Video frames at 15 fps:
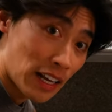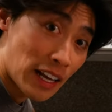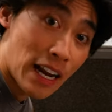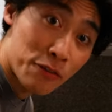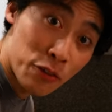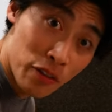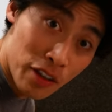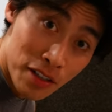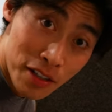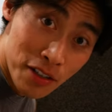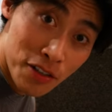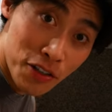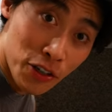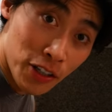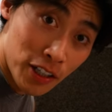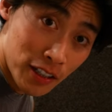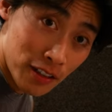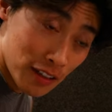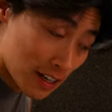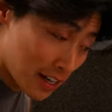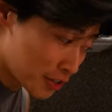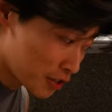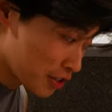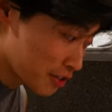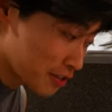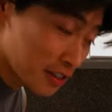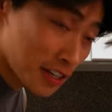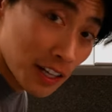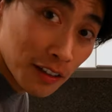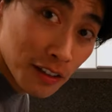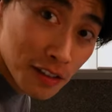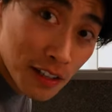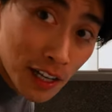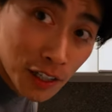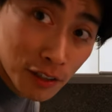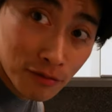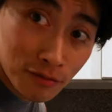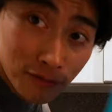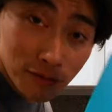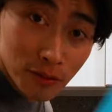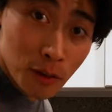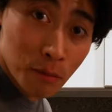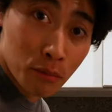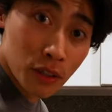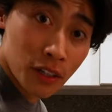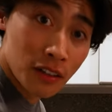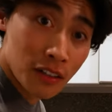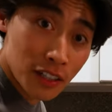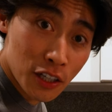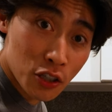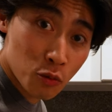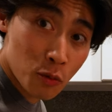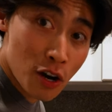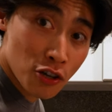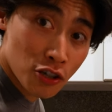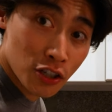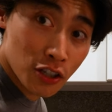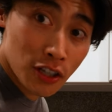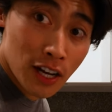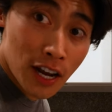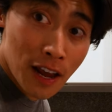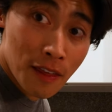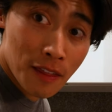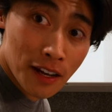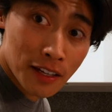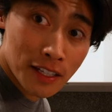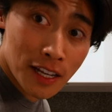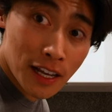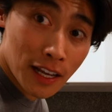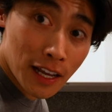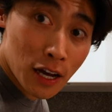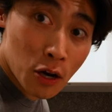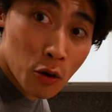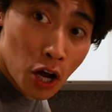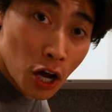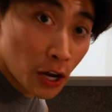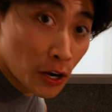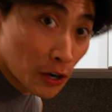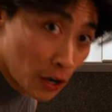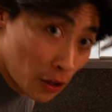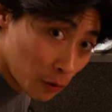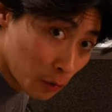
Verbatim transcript: And after this is dirty, then I just take this out, put it in the dishwasher, and then take out another